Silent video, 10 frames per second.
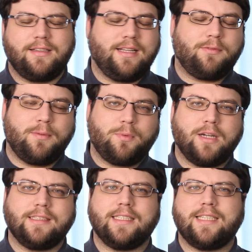different
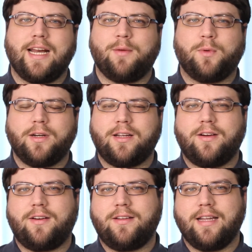projects that I worked
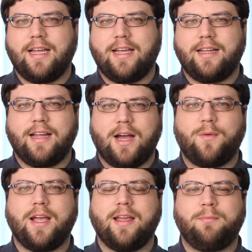on, and
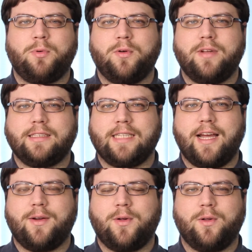how I improved the
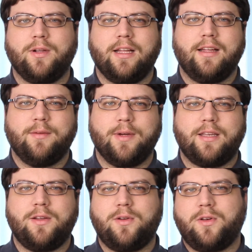channel
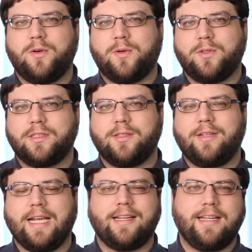with new tools,
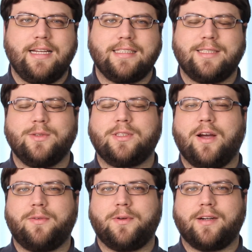new techniques, new
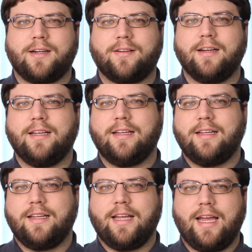software,
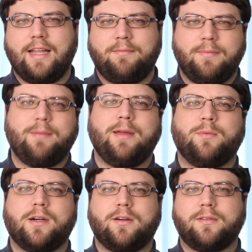and maybe
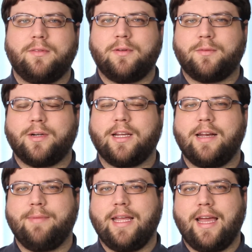where we're
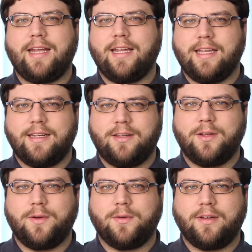going to be heading
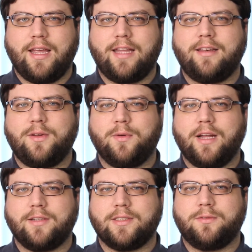into in
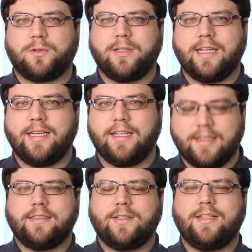
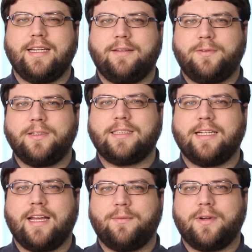2014. So the first
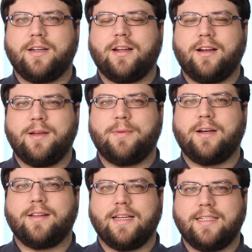thing I want to talk
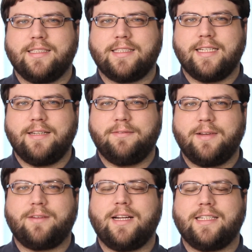about is the
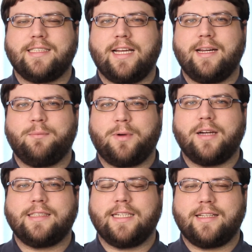very exciting
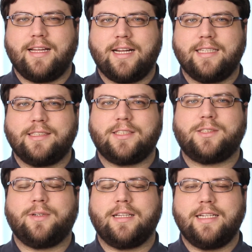project that I
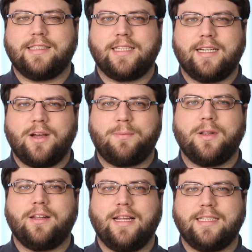just released a
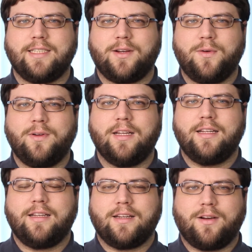couple of days ago
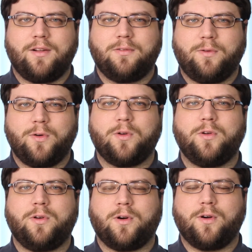called Photo
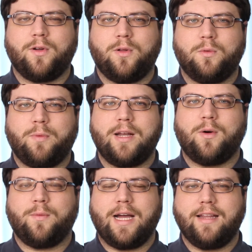Tutorial
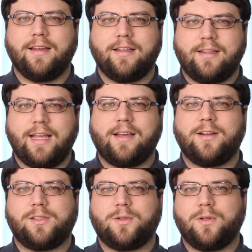101, Take
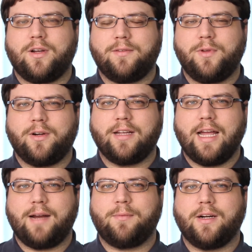Control of Your
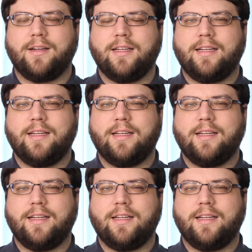Camera.